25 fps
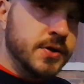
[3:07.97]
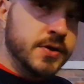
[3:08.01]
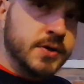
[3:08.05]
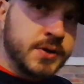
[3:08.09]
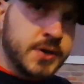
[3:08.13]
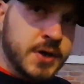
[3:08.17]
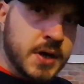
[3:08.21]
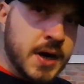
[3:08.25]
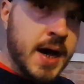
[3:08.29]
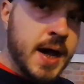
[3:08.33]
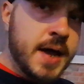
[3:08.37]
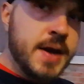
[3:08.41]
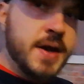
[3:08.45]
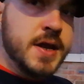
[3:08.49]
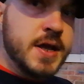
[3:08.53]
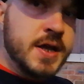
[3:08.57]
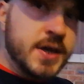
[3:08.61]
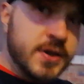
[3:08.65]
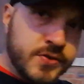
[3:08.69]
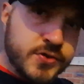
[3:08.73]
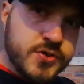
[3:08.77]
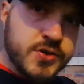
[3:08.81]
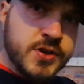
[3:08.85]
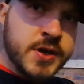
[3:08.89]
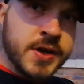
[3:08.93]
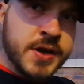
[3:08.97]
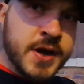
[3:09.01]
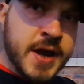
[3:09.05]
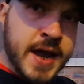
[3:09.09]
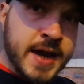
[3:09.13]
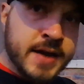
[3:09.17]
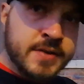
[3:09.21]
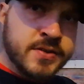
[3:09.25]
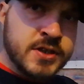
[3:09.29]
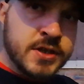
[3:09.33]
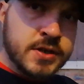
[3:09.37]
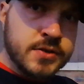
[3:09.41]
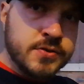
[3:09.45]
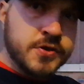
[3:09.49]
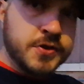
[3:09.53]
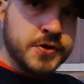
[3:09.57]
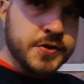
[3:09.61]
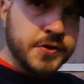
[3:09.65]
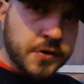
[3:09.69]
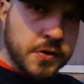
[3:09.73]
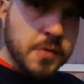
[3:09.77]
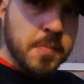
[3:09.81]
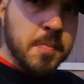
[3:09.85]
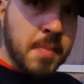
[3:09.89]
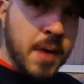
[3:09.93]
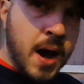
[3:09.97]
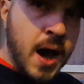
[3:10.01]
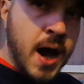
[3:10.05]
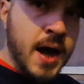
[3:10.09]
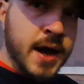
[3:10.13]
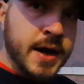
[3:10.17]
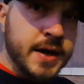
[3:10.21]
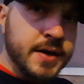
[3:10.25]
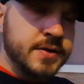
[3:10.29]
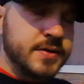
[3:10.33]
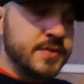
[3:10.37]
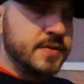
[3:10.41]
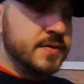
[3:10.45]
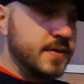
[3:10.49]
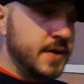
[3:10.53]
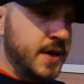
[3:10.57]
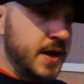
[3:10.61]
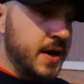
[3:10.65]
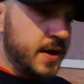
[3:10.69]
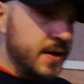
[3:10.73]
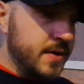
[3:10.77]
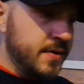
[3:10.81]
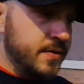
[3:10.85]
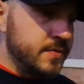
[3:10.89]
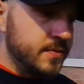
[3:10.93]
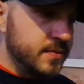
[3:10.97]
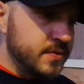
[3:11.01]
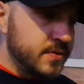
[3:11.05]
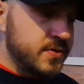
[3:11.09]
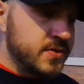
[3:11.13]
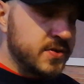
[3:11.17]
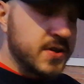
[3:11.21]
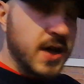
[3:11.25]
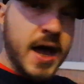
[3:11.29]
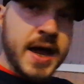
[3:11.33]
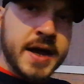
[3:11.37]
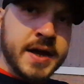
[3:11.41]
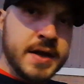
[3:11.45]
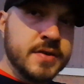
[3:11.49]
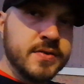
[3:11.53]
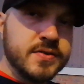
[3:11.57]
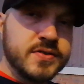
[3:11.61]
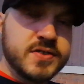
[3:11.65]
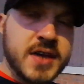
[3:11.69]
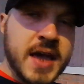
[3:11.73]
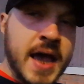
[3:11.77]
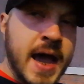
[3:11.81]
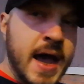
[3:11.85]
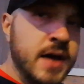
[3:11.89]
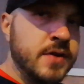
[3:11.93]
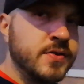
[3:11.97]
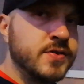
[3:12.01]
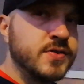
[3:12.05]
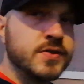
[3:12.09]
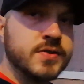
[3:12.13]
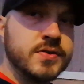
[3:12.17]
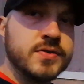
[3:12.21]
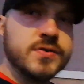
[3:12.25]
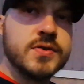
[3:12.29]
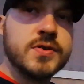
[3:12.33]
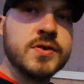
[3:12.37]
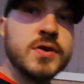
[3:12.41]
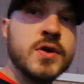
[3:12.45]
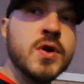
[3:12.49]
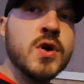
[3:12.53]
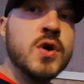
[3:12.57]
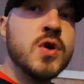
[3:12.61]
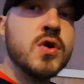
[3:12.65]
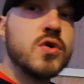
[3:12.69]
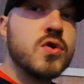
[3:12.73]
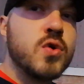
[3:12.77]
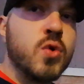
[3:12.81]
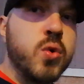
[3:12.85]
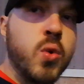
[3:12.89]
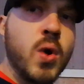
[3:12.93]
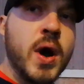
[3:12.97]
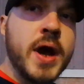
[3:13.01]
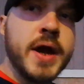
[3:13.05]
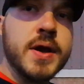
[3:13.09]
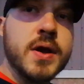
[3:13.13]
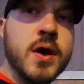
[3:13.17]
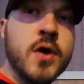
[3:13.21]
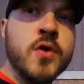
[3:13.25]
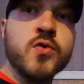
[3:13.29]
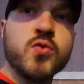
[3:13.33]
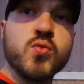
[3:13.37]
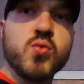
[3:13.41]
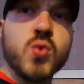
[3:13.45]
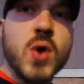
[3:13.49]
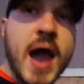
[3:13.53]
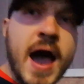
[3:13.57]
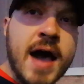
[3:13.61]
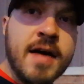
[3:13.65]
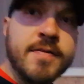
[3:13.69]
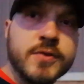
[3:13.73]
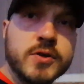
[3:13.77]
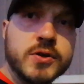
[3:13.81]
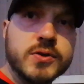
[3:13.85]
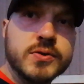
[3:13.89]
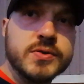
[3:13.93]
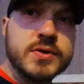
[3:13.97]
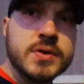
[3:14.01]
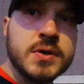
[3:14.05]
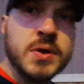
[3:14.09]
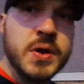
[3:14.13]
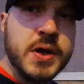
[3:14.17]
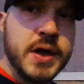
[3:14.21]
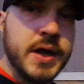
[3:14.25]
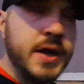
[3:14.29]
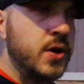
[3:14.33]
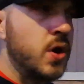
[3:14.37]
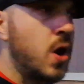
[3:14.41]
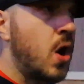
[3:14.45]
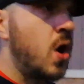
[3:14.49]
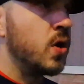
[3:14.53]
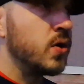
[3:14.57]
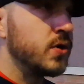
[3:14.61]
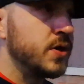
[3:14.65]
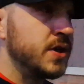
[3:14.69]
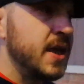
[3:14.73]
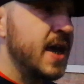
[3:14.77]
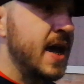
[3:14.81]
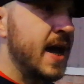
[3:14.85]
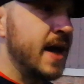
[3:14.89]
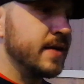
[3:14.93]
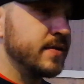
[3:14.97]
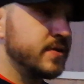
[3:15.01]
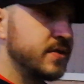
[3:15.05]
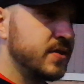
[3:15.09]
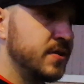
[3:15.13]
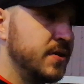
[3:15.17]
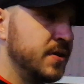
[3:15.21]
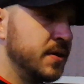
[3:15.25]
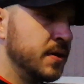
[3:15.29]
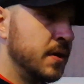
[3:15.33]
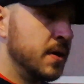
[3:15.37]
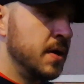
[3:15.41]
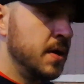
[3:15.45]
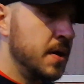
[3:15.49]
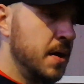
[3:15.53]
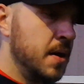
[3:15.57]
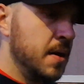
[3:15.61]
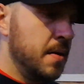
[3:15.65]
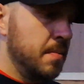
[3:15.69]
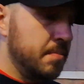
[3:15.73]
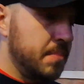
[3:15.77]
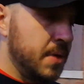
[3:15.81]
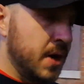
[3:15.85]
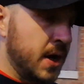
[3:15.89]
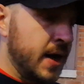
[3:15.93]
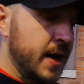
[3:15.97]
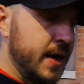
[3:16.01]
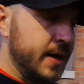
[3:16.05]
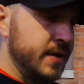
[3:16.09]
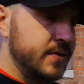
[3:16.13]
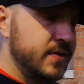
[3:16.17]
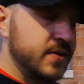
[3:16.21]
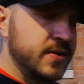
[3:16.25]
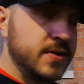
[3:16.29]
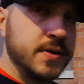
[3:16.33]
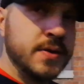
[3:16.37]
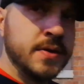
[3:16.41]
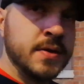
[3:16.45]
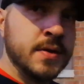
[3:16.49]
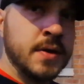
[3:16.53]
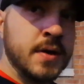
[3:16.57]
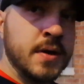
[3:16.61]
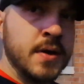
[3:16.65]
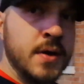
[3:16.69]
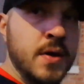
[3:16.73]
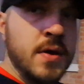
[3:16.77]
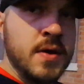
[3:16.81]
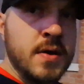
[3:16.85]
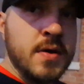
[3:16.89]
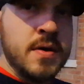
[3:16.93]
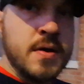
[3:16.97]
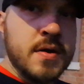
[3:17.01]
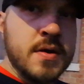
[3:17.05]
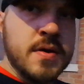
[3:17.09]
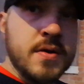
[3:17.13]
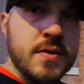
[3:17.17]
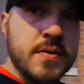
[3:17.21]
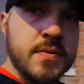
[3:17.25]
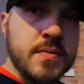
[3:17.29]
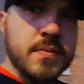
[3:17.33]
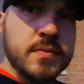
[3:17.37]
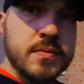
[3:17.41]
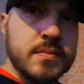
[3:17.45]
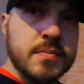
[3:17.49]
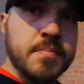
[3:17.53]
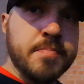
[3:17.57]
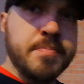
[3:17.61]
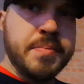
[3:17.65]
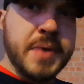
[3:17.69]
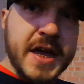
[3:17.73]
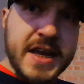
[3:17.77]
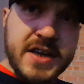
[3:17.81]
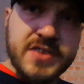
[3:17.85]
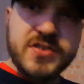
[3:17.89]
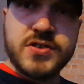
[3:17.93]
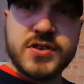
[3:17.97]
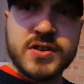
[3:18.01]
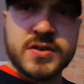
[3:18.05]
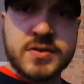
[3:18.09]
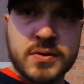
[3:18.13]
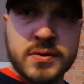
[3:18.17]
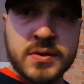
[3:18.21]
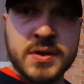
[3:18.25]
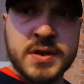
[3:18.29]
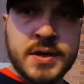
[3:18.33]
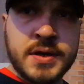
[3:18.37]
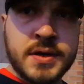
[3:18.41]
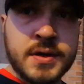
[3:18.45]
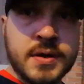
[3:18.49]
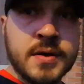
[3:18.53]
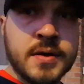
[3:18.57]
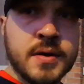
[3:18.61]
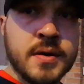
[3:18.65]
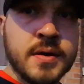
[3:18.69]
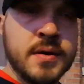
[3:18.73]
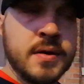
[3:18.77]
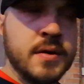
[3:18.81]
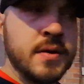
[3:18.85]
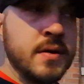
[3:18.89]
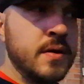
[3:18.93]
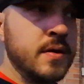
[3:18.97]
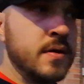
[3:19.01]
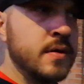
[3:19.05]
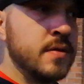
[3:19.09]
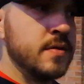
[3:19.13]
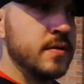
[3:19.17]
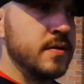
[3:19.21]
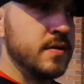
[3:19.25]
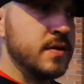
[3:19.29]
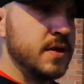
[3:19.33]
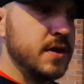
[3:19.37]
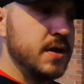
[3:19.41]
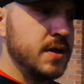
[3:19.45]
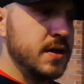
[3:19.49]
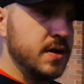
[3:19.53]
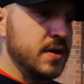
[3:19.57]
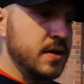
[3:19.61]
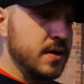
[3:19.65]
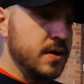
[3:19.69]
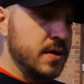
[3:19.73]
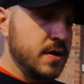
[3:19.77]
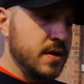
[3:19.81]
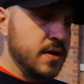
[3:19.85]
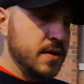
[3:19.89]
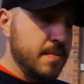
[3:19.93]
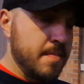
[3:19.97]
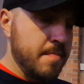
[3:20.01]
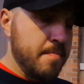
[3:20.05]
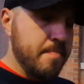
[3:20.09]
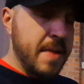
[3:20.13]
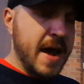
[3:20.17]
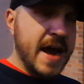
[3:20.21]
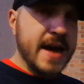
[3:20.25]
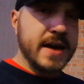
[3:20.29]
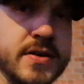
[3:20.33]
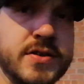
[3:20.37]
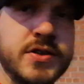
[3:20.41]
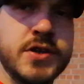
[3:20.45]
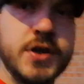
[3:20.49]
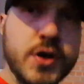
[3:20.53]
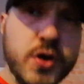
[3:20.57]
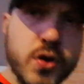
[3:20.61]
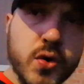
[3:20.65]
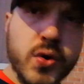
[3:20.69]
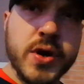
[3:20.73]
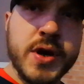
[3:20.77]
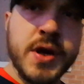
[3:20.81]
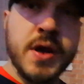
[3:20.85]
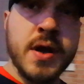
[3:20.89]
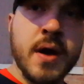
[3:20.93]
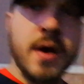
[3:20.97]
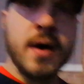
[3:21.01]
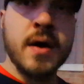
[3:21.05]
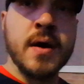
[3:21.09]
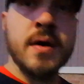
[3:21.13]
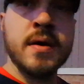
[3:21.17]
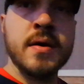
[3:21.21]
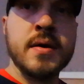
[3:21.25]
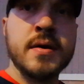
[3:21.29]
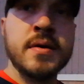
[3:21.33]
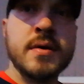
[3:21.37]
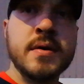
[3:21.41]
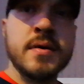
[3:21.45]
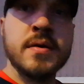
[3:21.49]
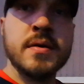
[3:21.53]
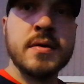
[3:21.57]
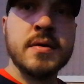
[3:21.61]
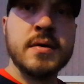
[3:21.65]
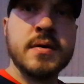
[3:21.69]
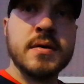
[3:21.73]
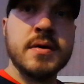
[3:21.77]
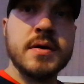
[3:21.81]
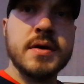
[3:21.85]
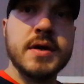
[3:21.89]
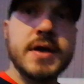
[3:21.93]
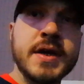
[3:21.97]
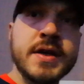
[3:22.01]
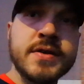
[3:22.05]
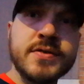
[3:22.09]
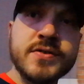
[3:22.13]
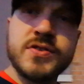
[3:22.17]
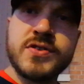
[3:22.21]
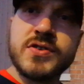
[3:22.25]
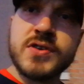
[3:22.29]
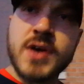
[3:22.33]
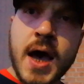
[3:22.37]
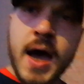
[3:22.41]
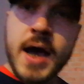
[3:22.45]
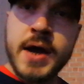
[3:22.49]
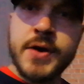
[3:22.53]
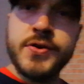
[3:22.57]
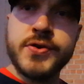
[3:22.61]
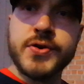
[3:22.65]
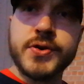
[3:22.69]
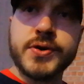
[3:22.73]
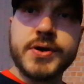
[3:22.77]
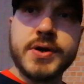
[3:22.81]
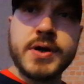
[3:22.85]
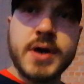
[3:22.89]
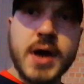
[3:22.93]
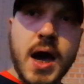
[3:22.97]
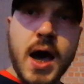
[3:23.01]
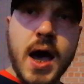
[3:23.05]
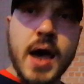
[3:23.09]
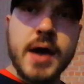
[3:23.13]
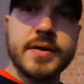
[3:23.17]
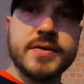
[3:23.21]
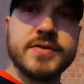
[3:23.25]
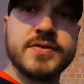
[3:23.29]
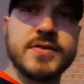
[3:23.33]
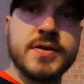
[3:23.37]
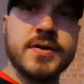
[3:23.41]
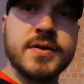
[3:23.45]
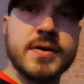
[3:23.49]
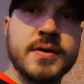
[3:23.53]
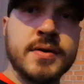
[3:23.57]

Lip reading: gut is connected to your mind. Science hasn't quite unraveled it all yet, but basically the bacteria inside your gut